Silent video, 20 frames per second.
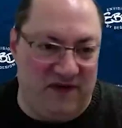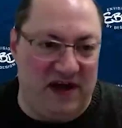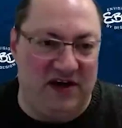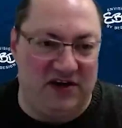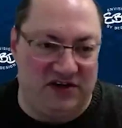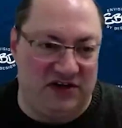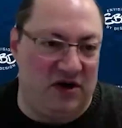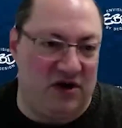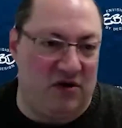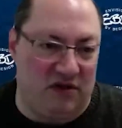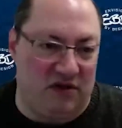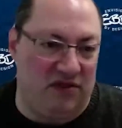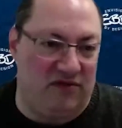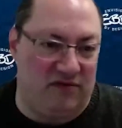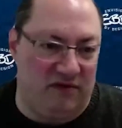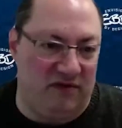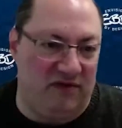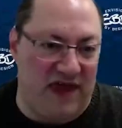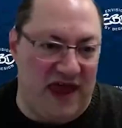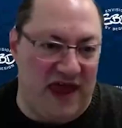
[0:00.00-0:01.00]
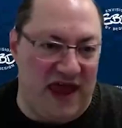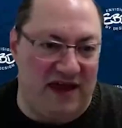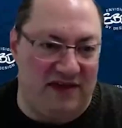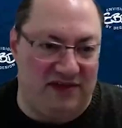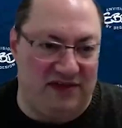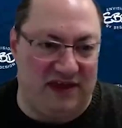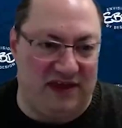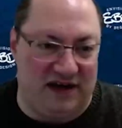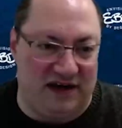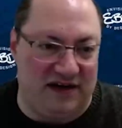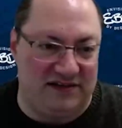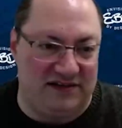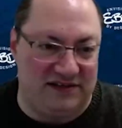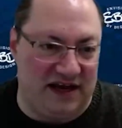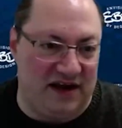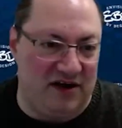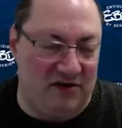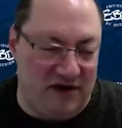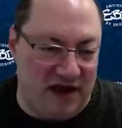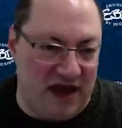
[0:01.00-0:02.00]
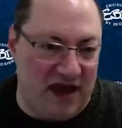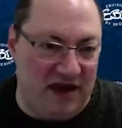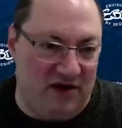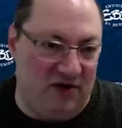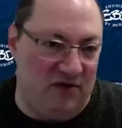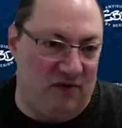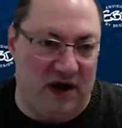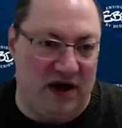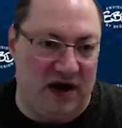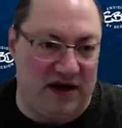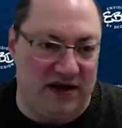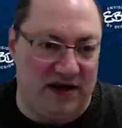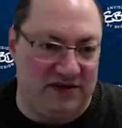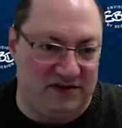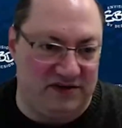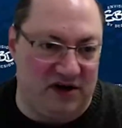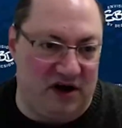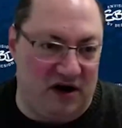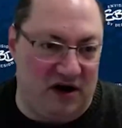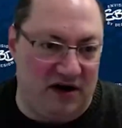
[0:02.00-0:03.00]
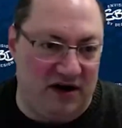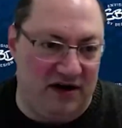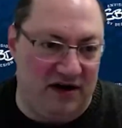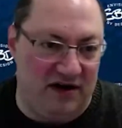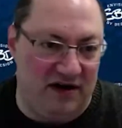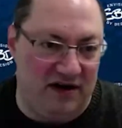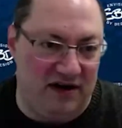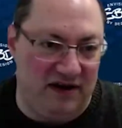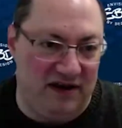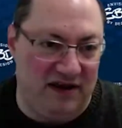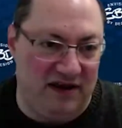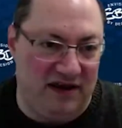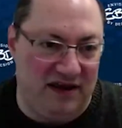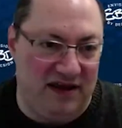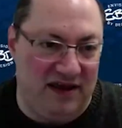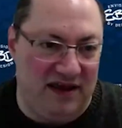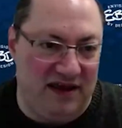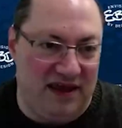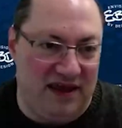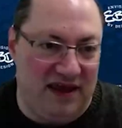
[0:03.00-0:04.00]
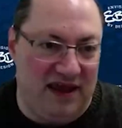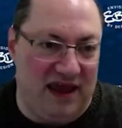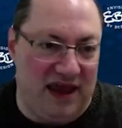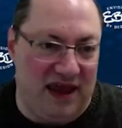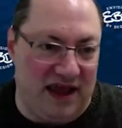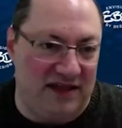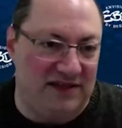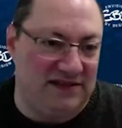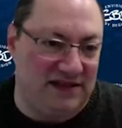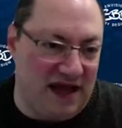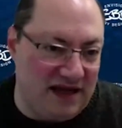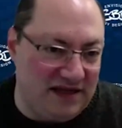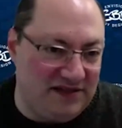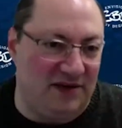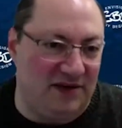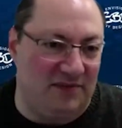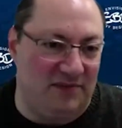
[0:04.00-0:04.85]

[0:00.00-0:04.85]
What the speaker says: finish going through that then and say, okay, you ready to get started? And sign